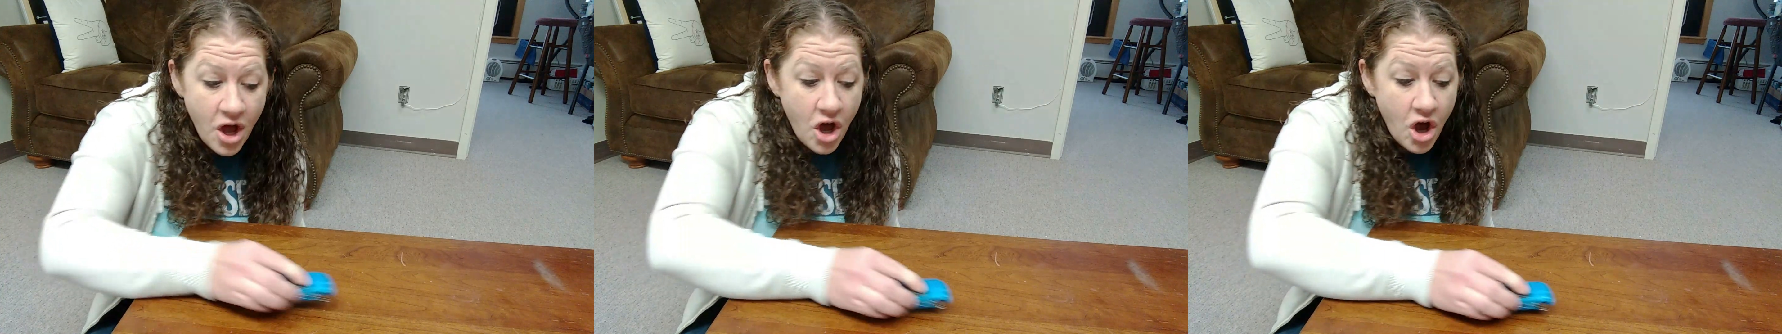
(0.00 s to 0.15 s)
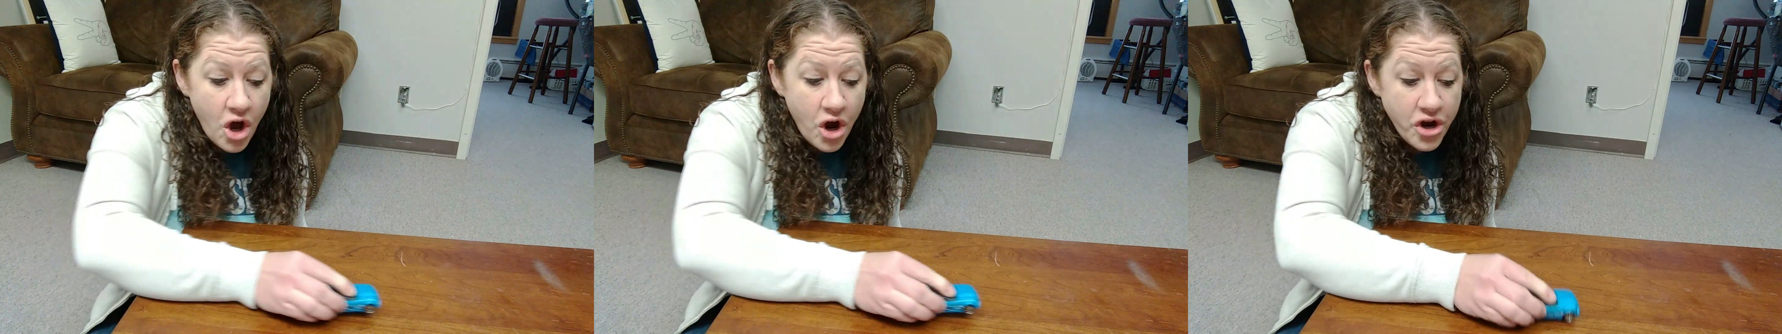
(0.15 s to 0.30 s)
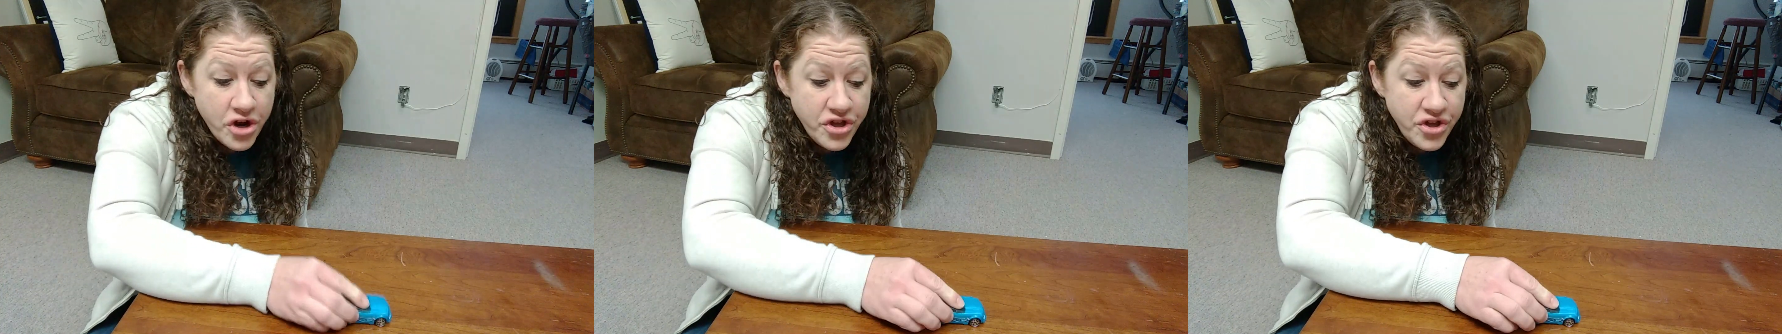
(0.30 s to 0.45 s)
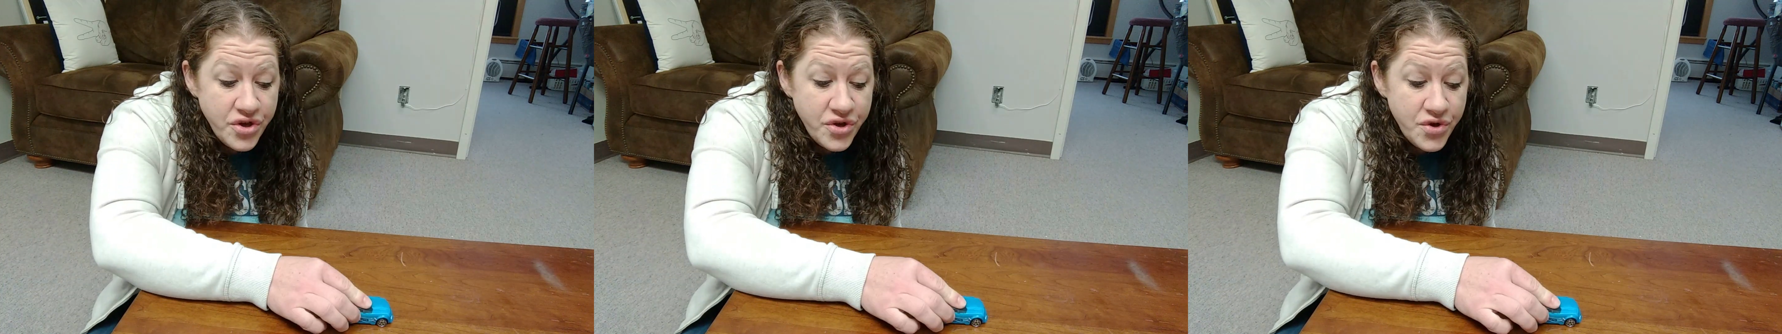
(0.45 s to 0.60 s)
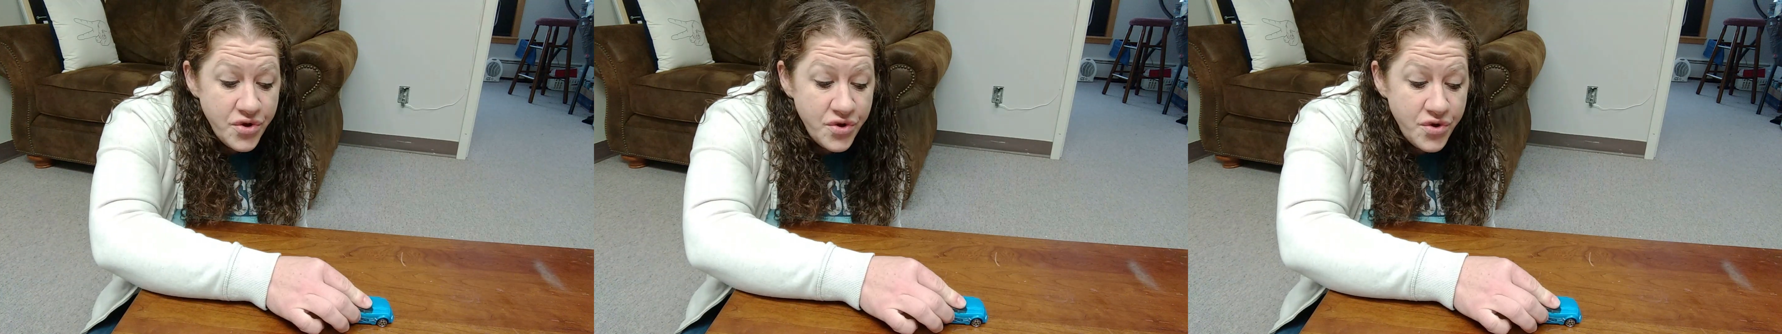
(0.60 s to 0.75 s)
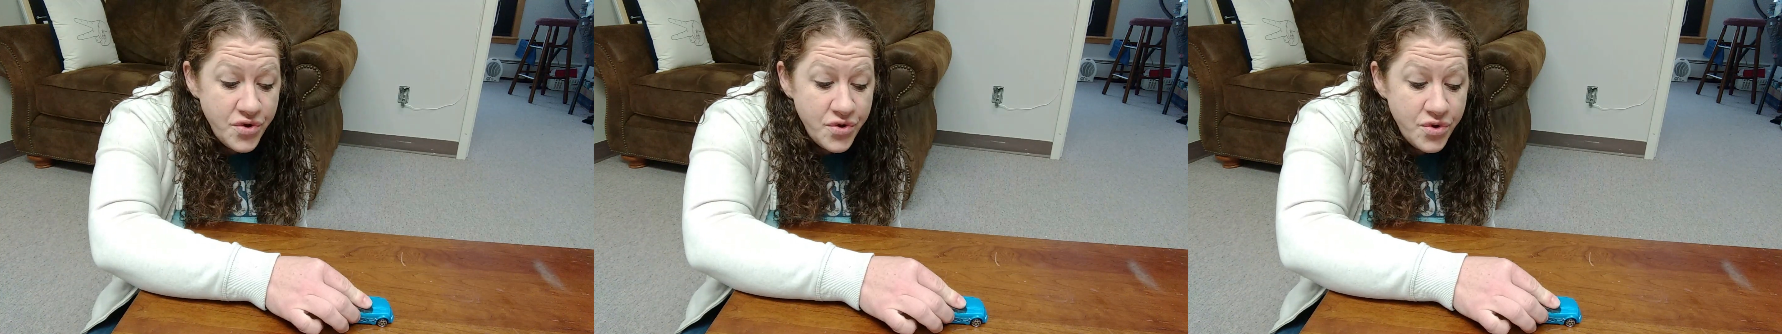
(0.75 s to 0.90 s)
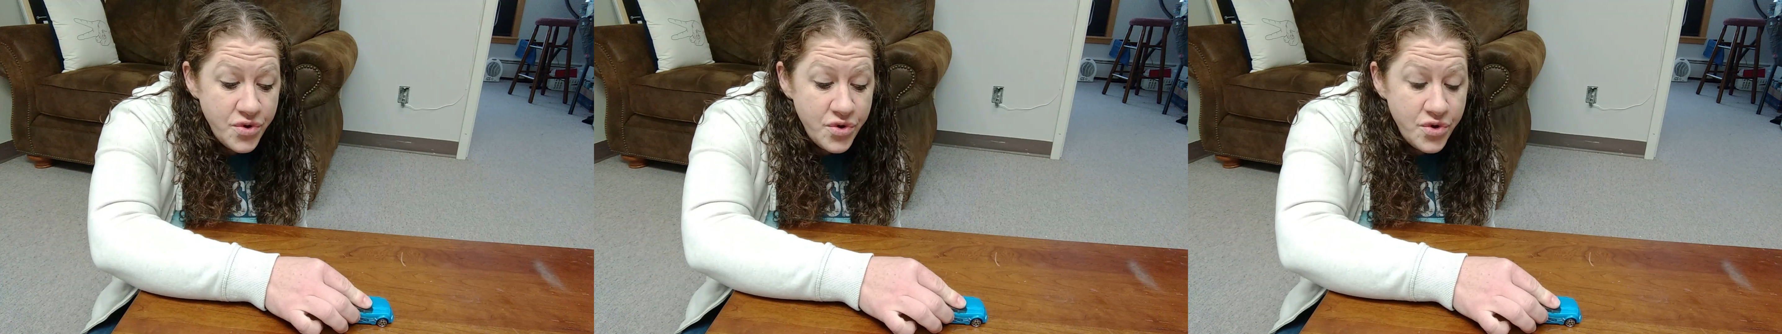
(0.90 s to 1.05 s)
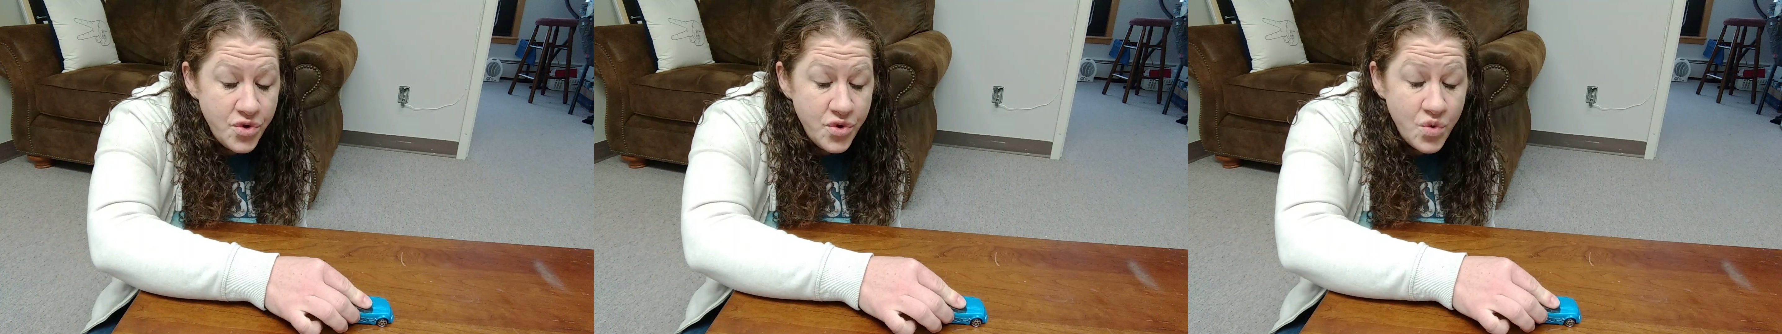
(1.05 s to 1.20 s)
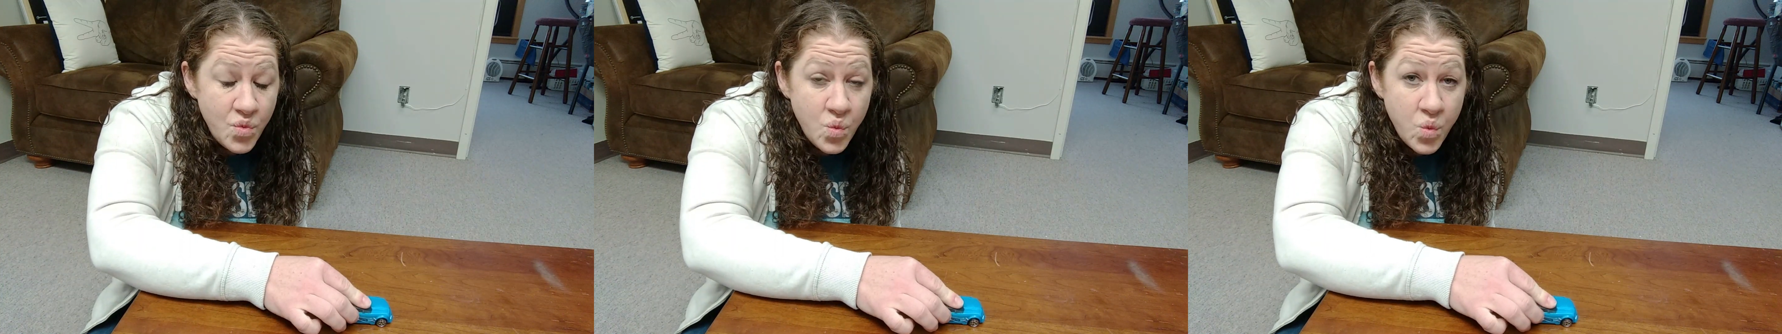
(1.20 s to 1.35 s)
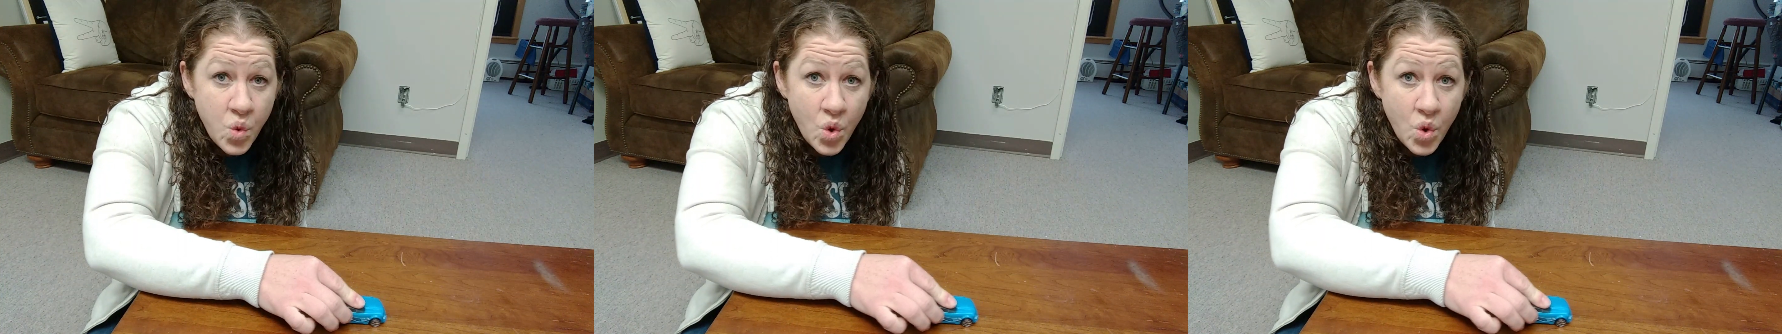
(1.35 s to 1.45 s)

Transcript: Are you